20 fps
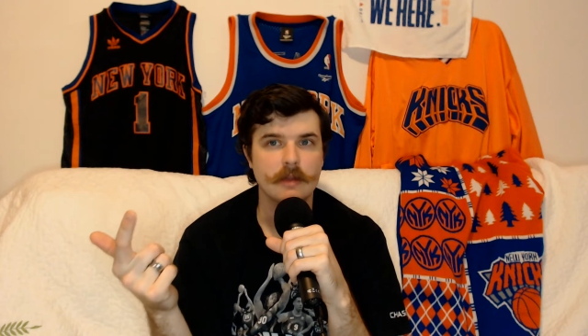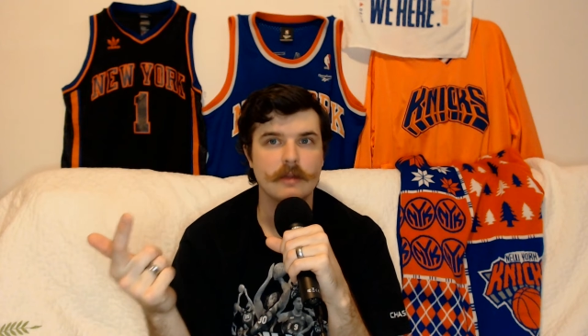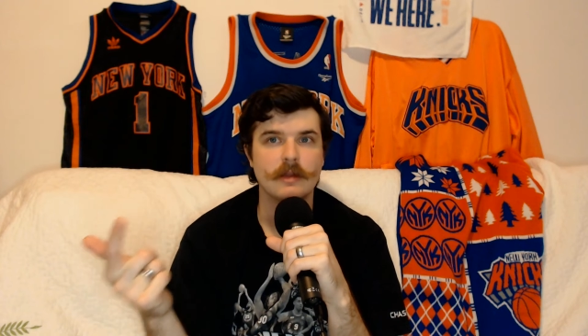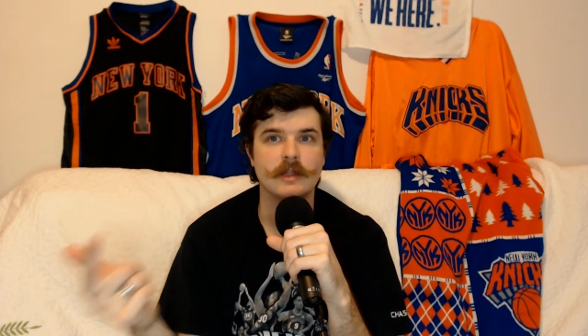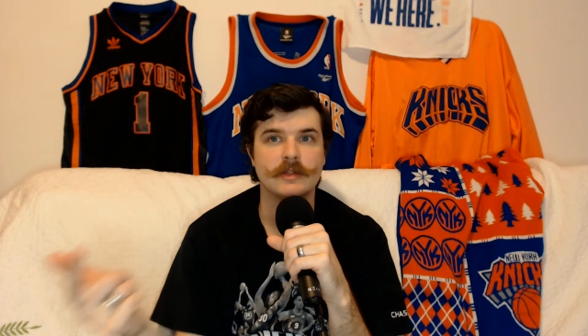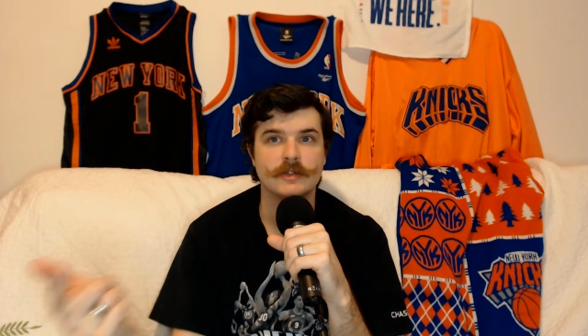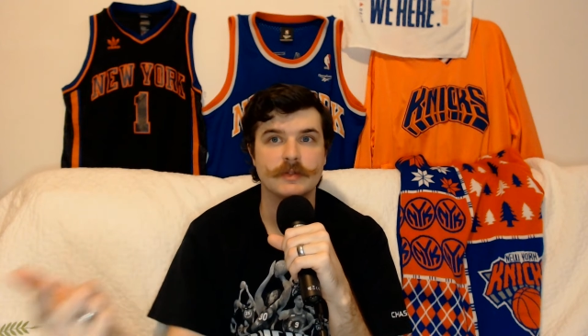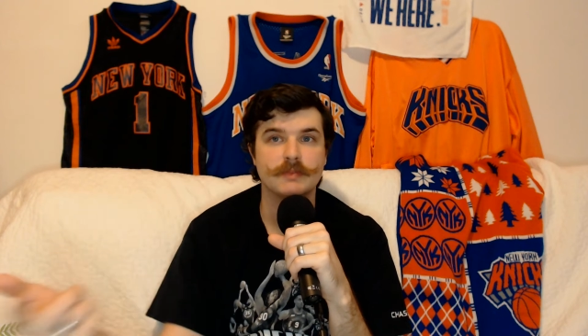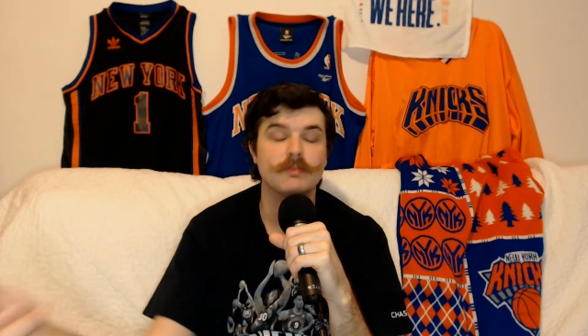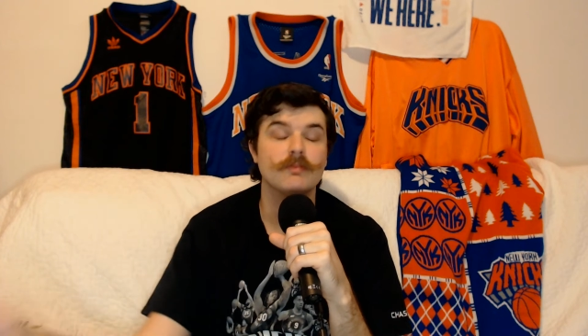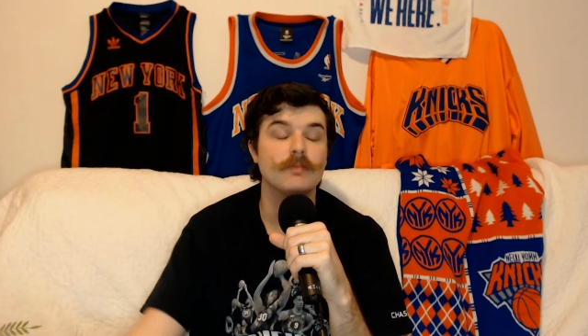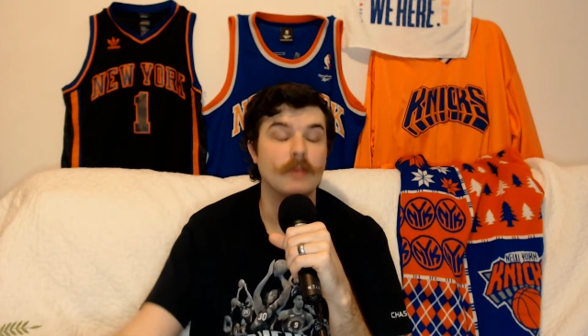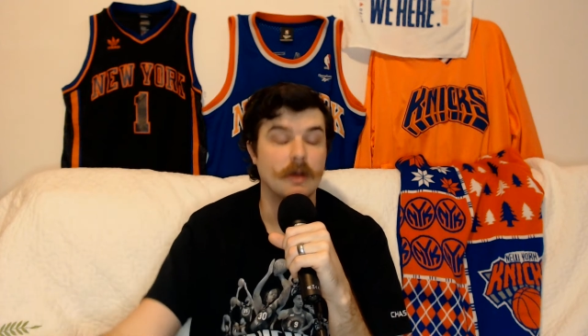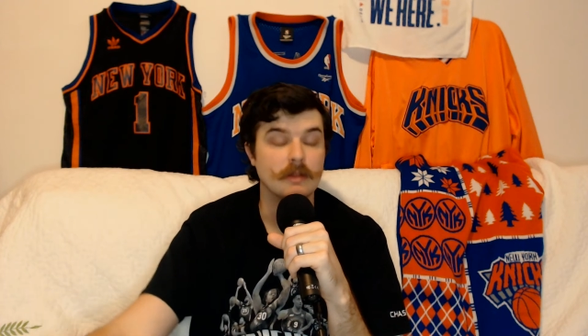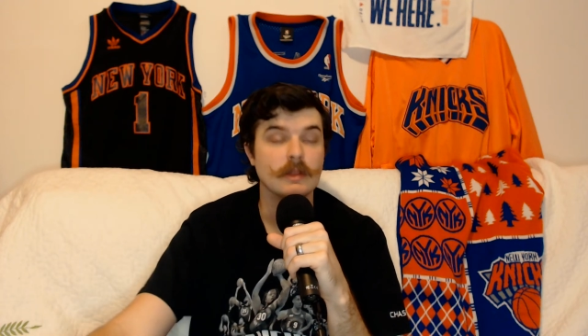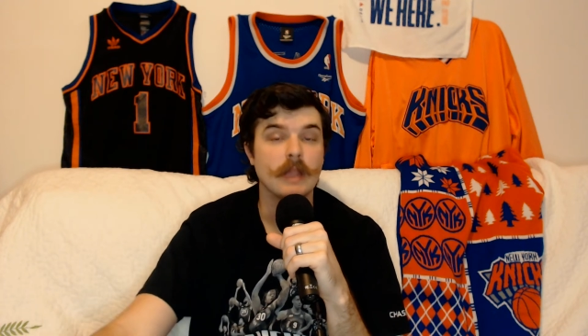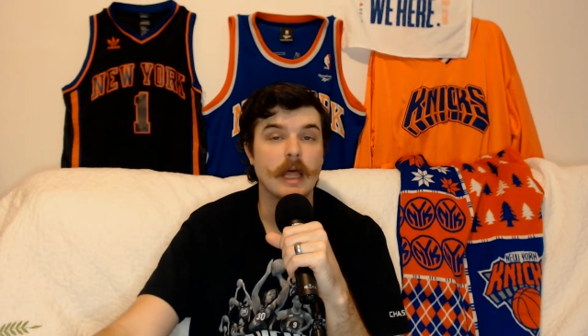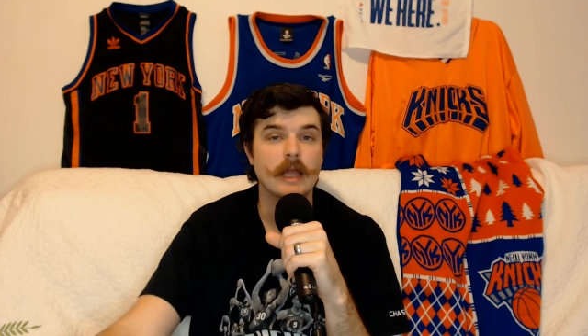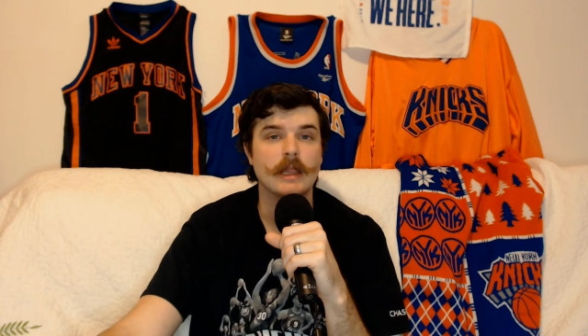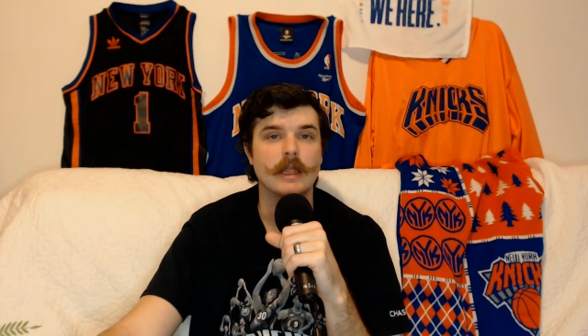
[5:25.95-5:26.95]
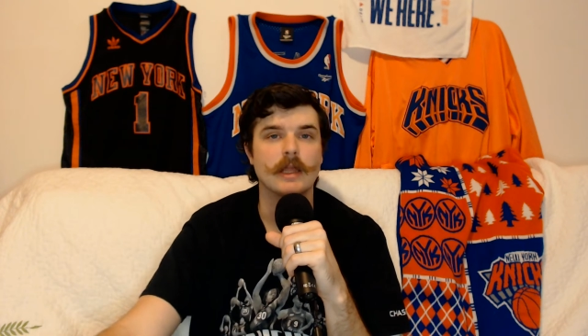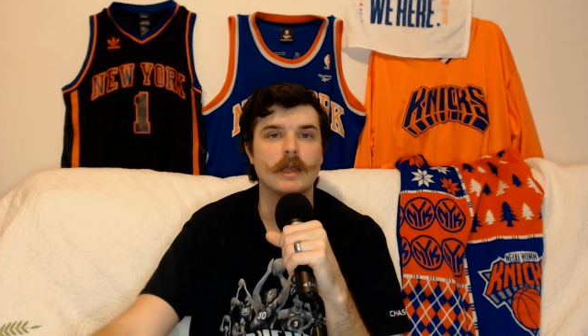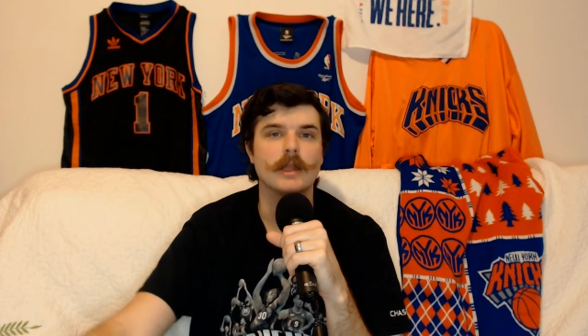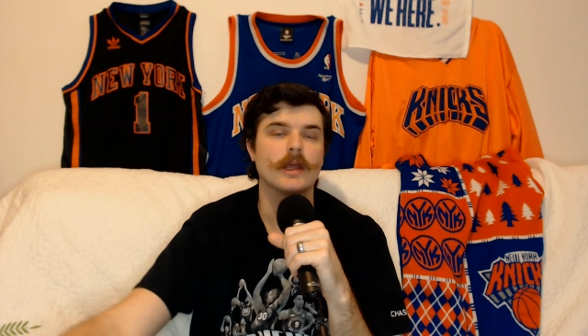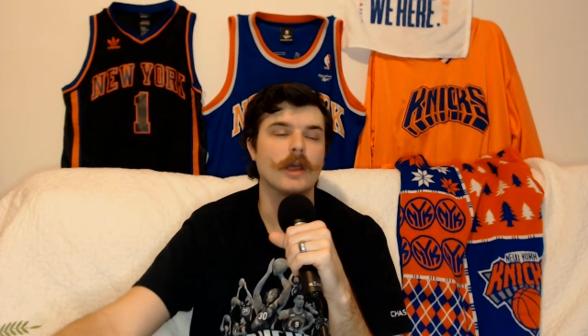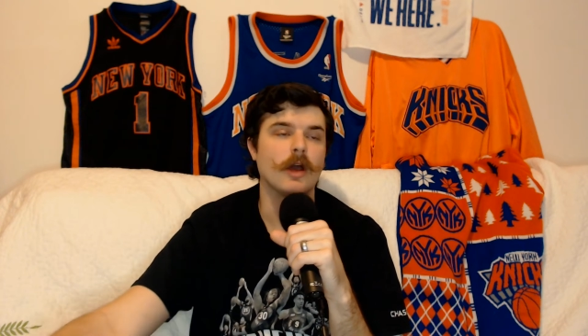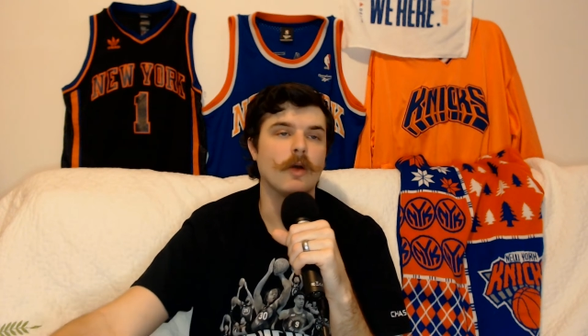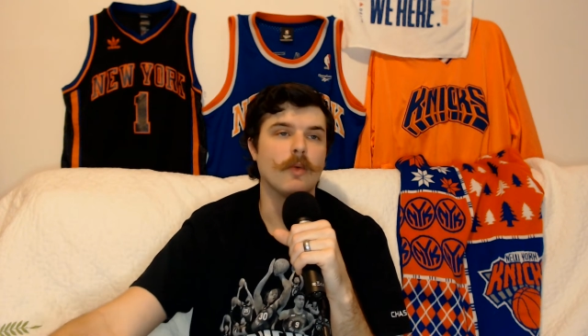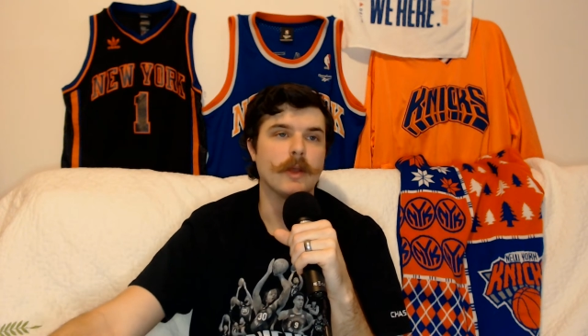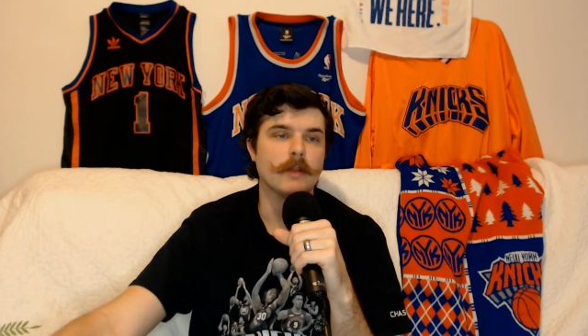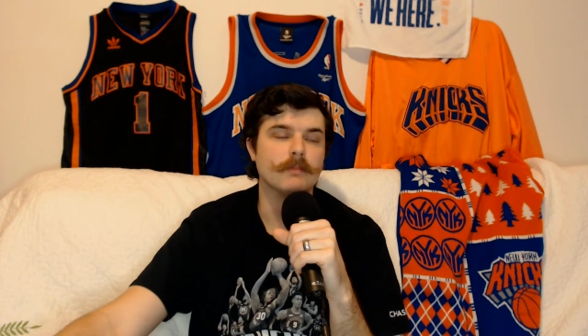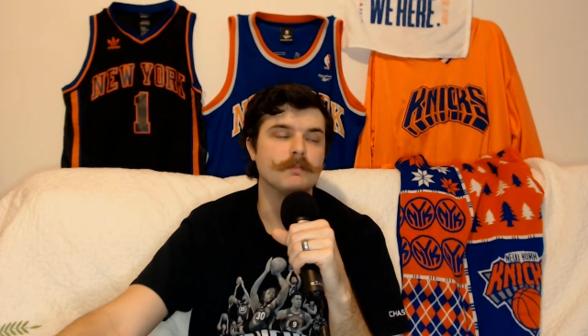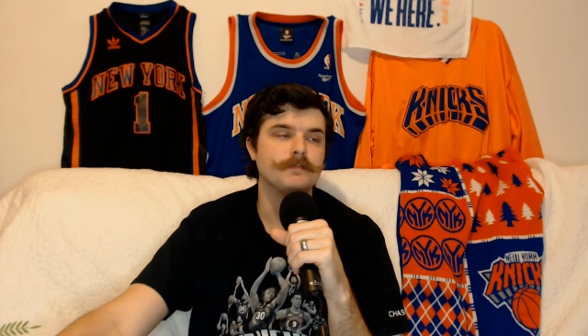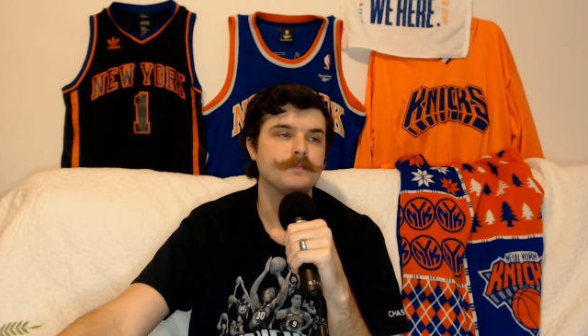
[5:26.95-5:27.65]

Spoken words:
it's likely going to go in.